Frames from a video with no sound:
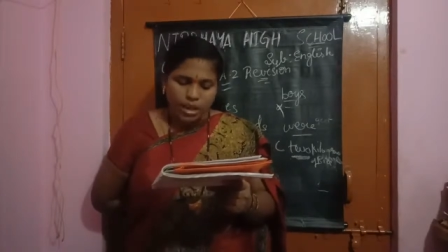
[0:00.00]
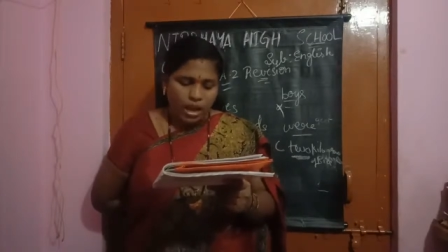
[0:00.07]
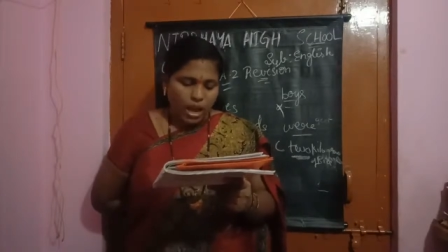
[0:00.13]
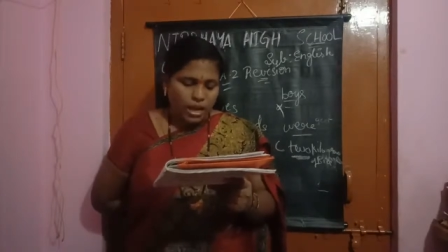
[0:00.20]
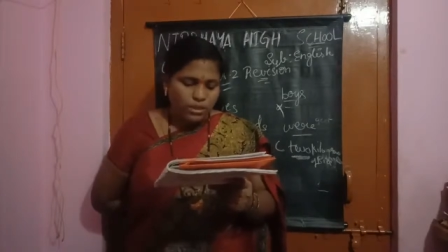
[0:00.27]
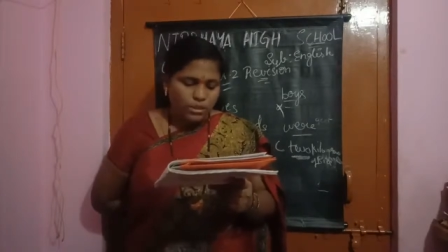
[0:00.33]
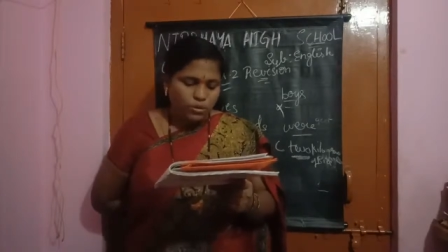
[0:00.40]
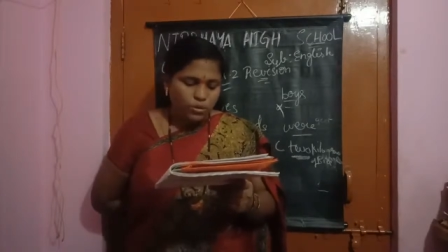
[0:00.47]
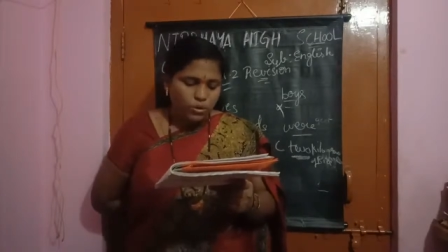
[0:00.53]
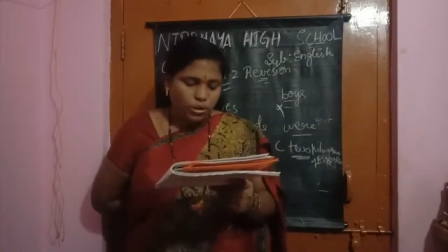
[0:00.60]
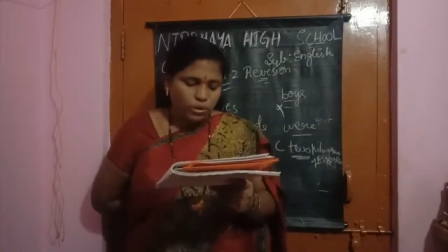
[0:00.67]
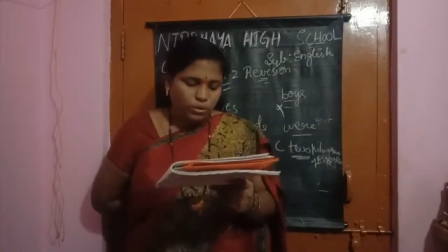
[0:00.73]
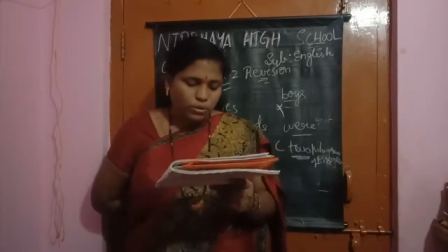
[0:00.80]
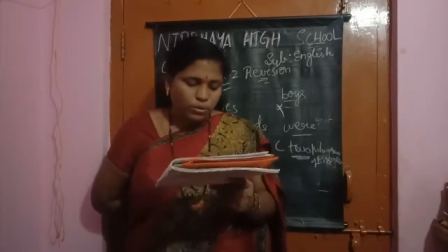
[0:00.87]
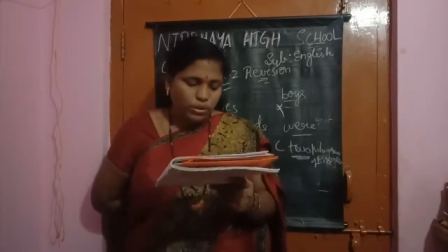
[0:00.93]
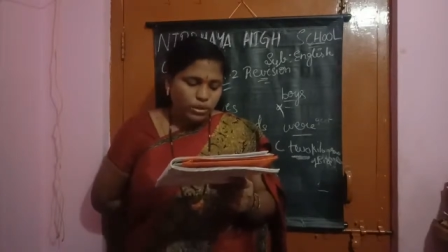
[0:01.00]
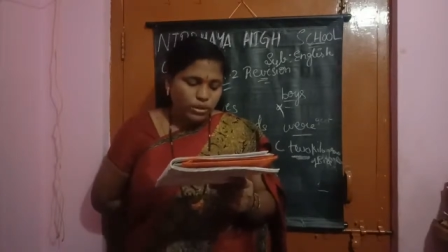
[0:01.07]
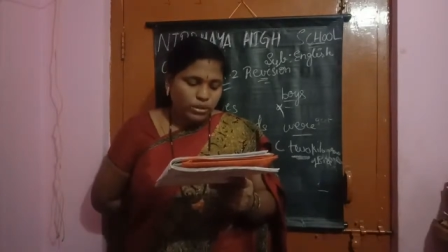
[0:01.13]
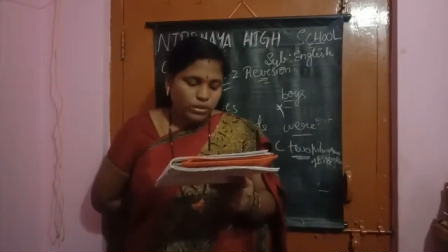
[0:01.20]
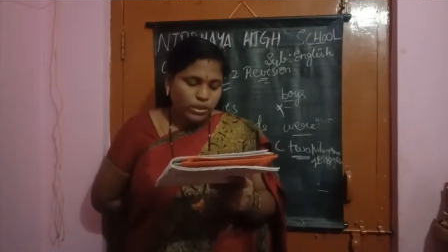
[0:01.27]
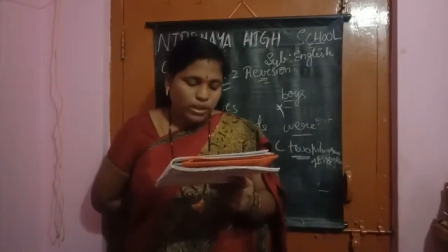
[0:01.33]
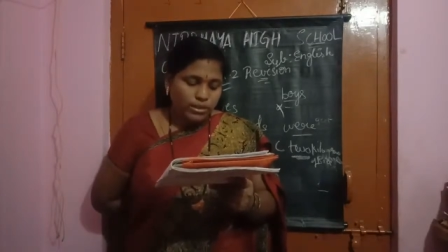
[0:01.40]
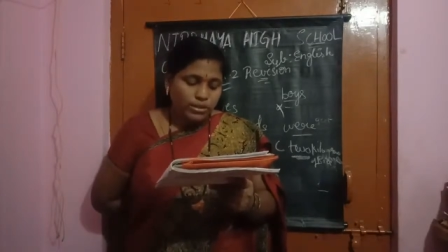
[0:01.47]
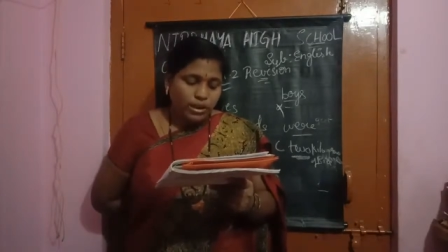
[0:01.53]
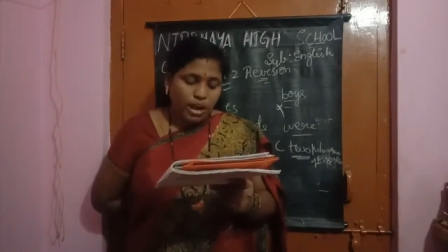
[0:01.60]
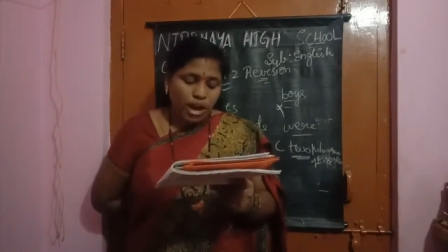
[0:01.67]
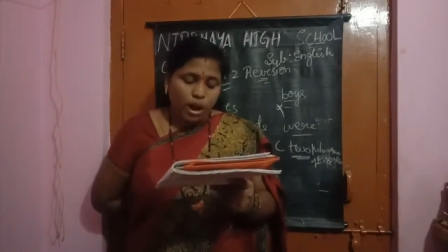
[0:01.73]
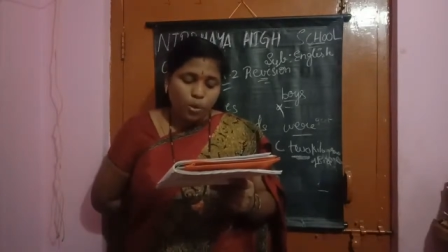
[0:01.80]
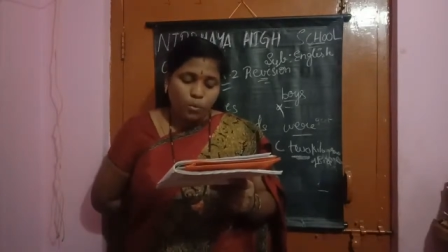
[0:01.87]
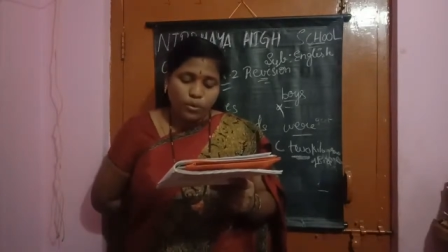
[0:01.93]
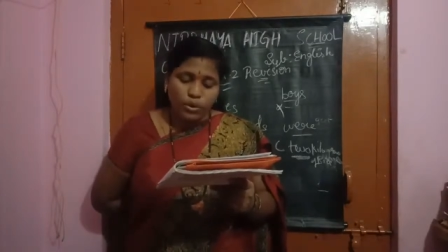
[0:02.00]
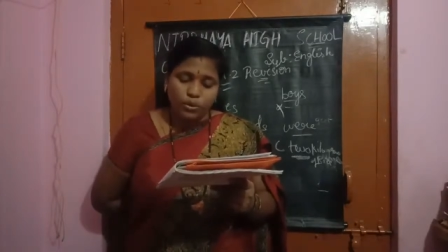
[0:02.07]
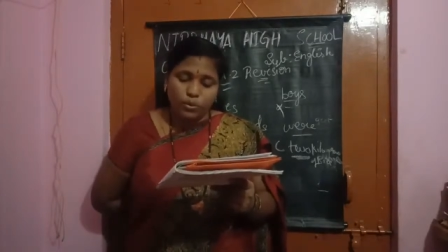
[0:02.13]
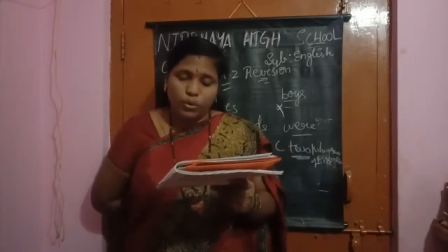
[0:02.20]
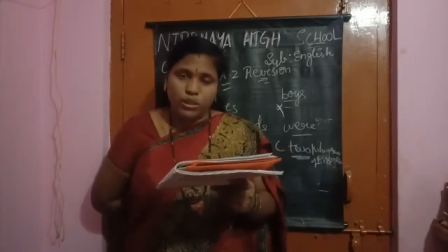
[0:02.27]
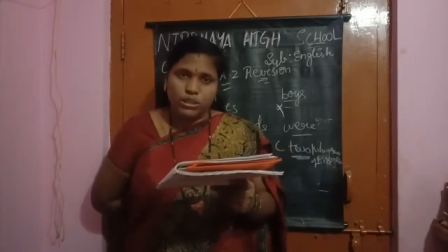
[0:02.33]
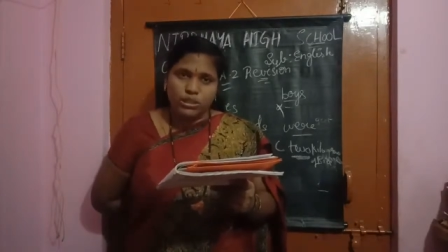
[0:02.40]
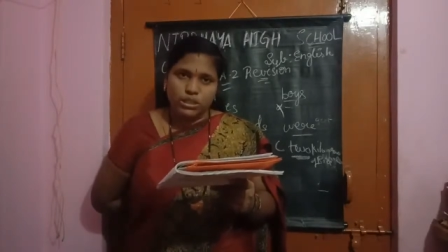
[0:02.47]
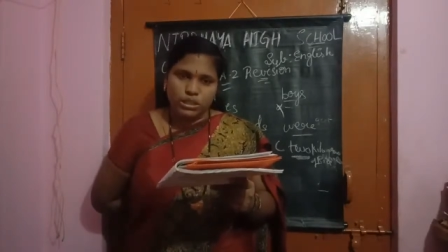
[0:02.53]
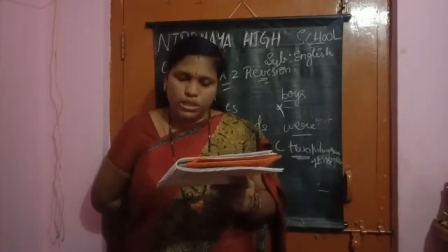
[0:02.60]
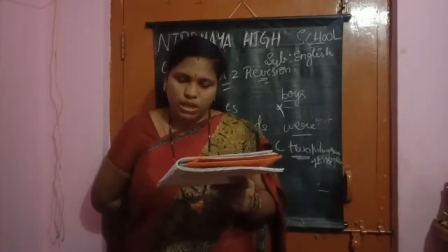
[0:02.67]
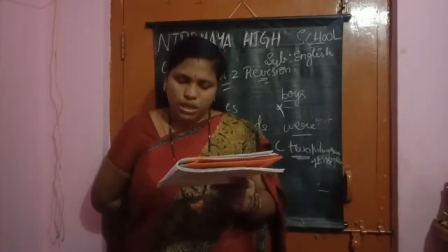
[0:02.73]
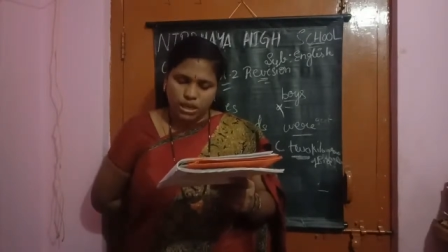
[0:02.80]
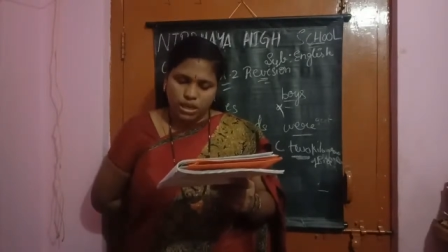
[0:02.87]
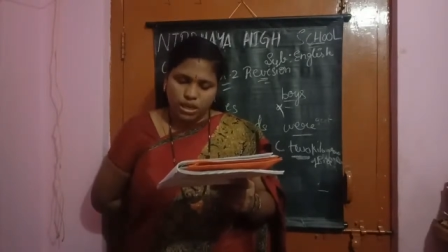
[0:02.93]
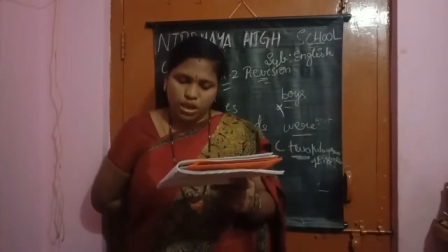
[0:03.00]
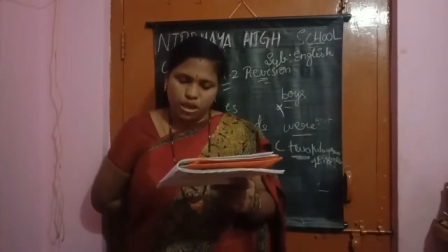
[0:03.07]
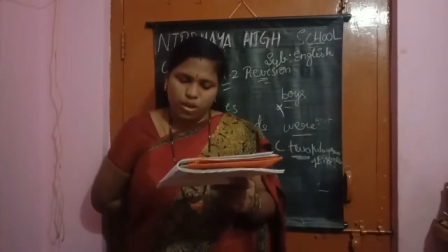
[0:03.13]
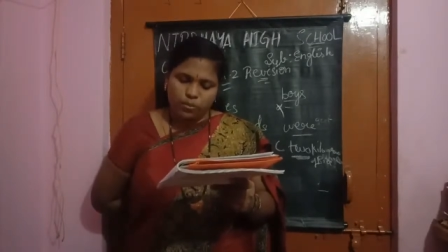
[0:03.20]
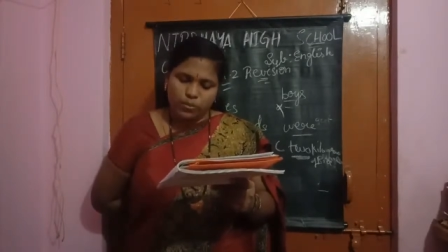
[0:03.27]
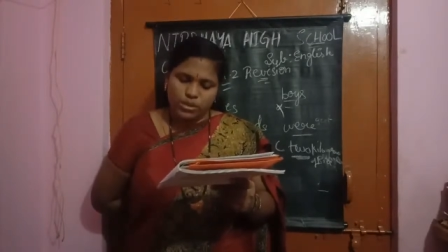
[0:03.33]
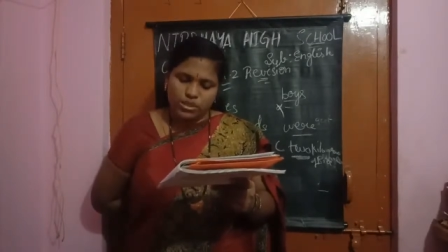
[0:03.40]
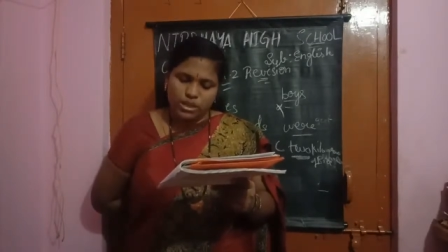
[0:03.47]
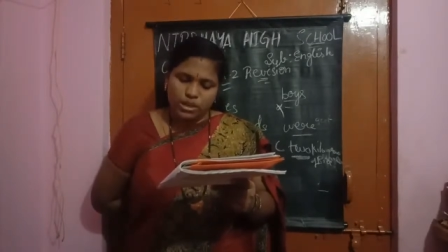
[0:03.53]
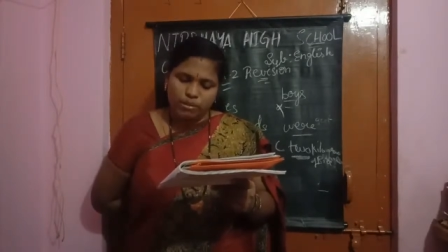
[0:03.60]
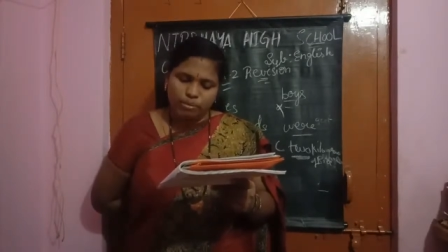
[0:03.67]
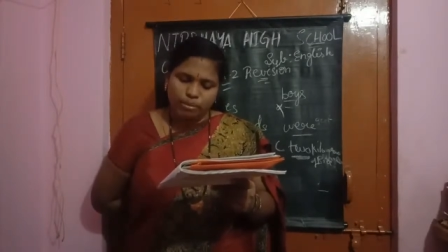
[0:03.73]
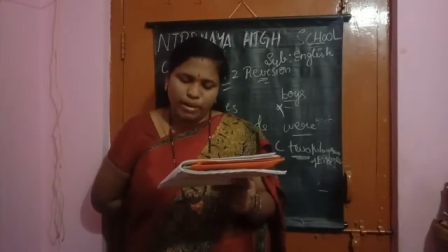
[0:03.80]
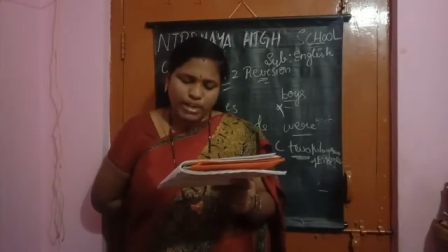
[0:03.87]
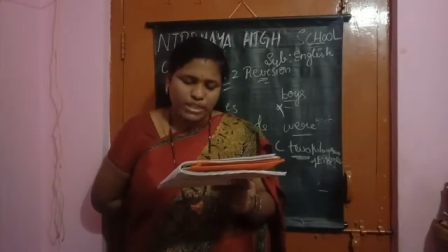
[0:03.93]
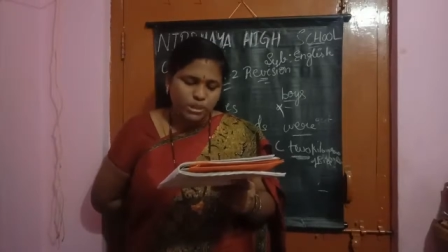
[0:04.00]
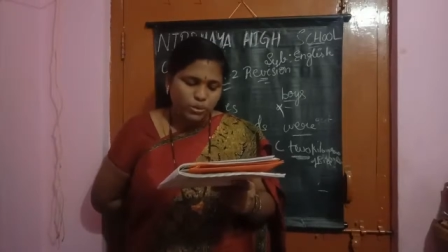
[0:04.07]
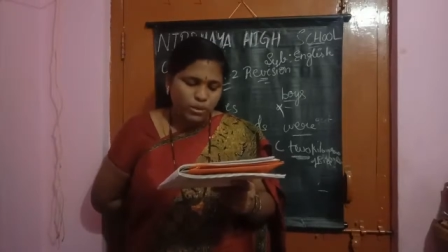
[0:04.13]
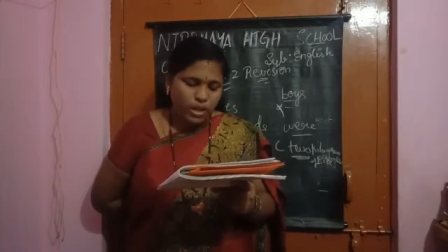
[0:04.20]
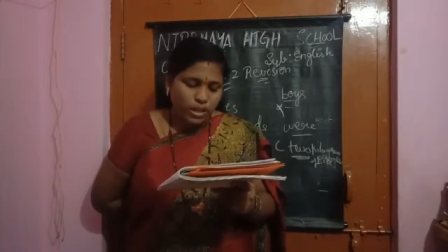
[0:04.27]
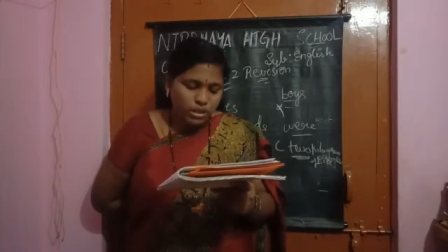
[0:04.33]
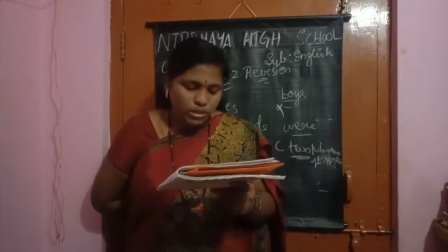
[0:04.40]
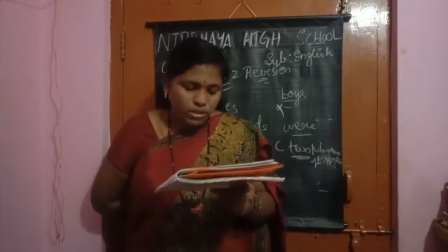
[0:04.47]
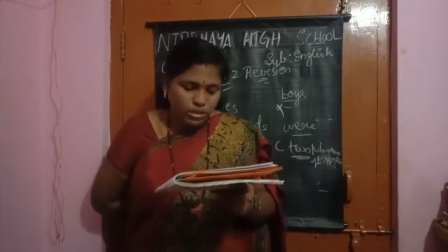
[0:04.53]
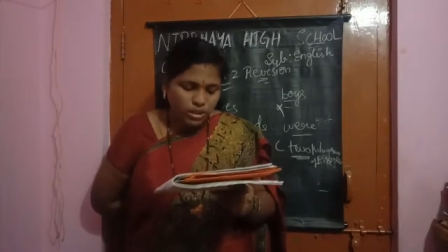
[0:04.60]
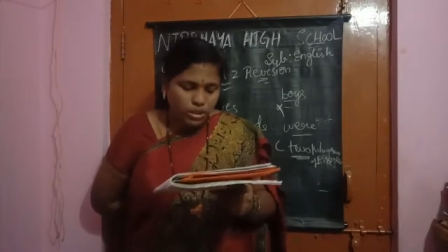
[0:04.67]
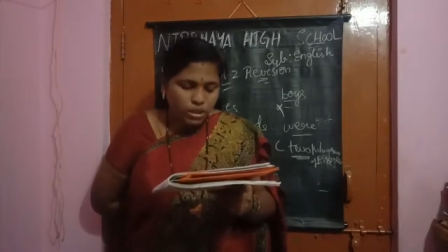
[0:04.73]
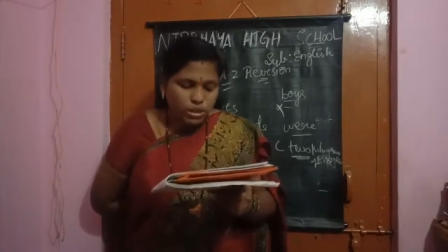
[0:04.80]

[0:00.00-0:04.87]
I told you that how we do it in India. We celebrate together.